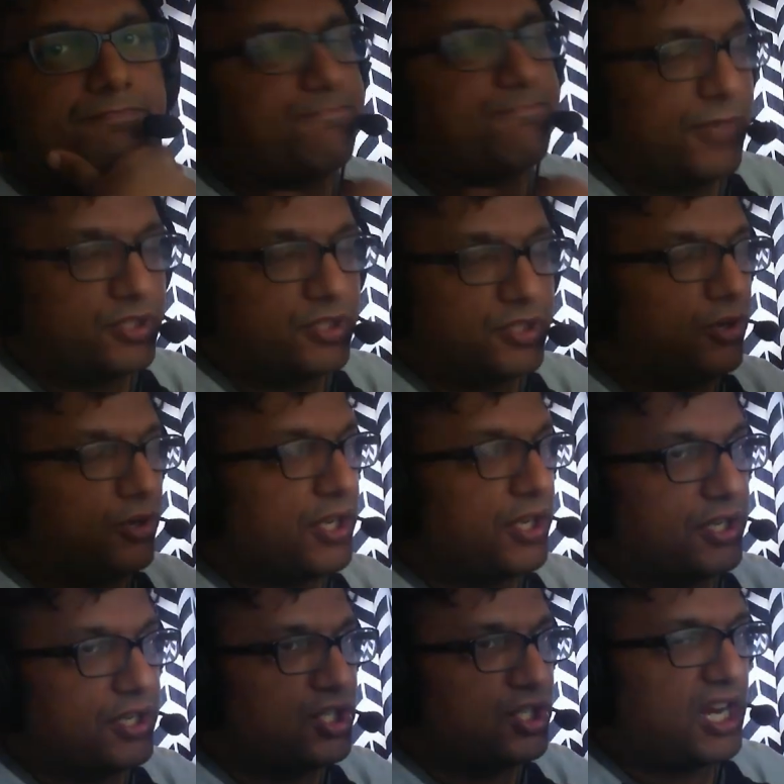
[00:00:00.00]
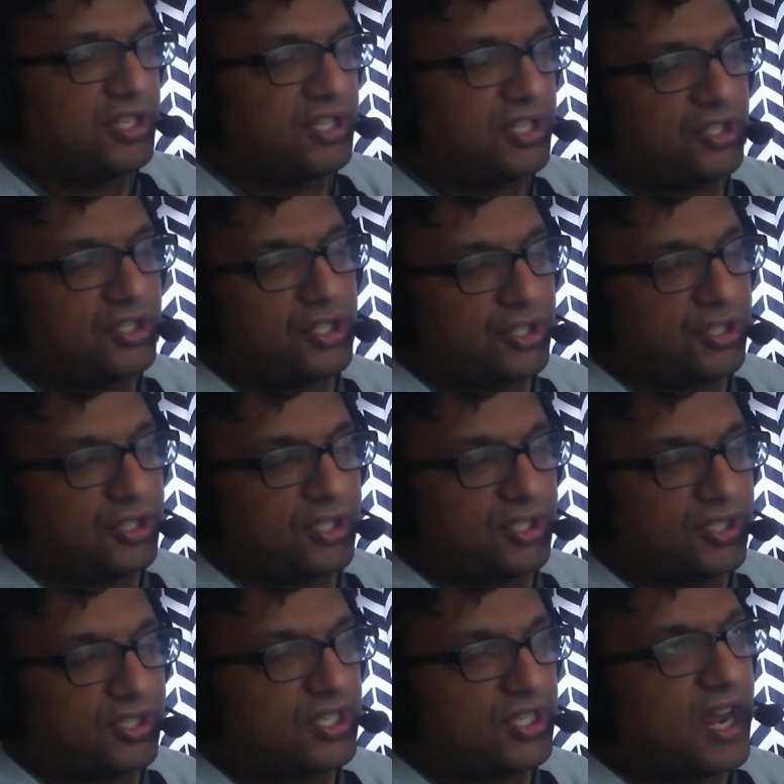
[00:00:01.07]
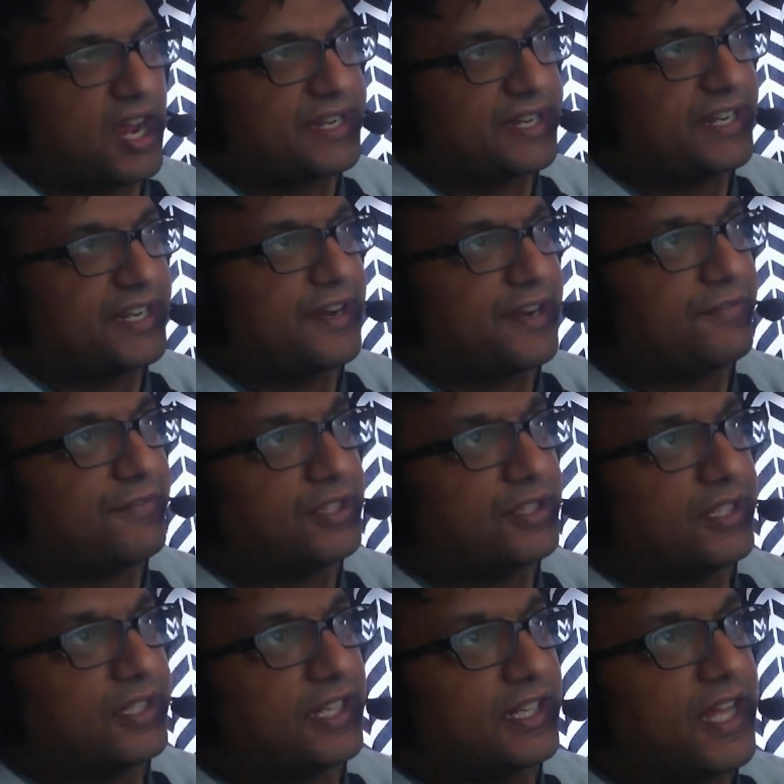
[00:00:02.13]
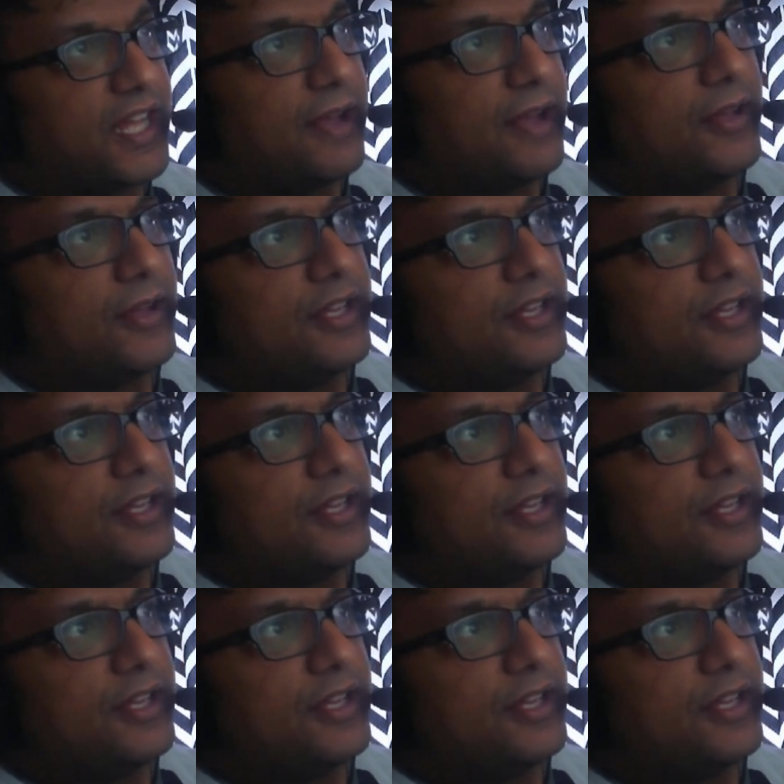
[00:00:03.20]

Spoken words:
is going to change the society and everything like that.